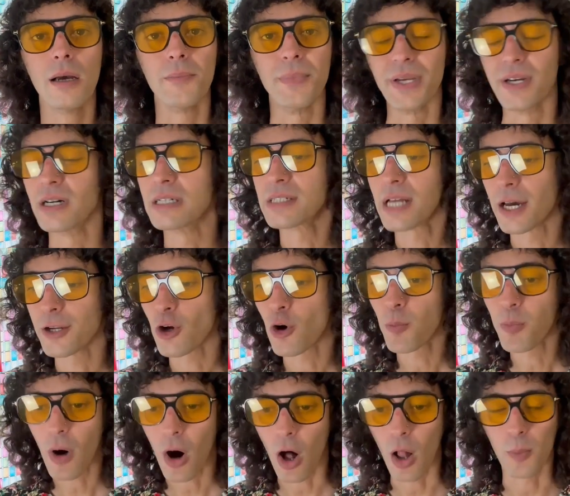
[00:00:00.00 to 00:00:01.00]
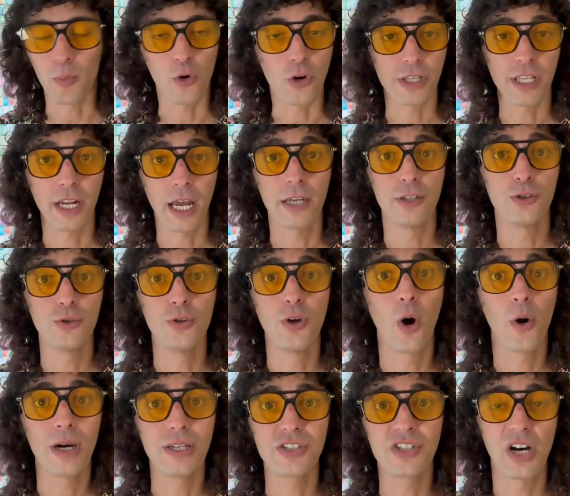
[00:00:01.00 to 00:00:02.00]
because I know Paul more than I do
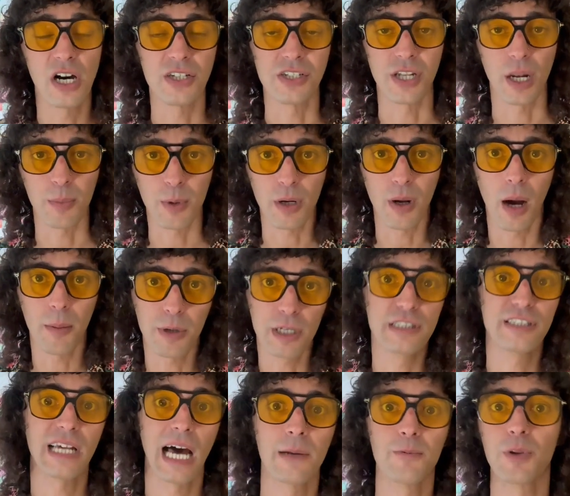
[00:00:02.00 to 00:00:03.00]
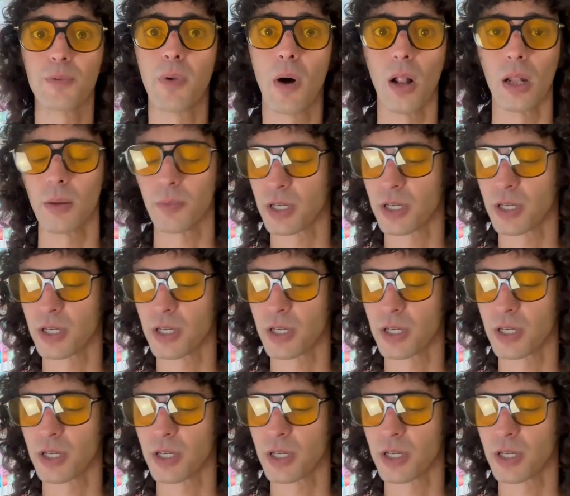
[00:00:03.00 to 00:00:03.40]
know his cousin, I'm gonna I'm gonna side with Paul.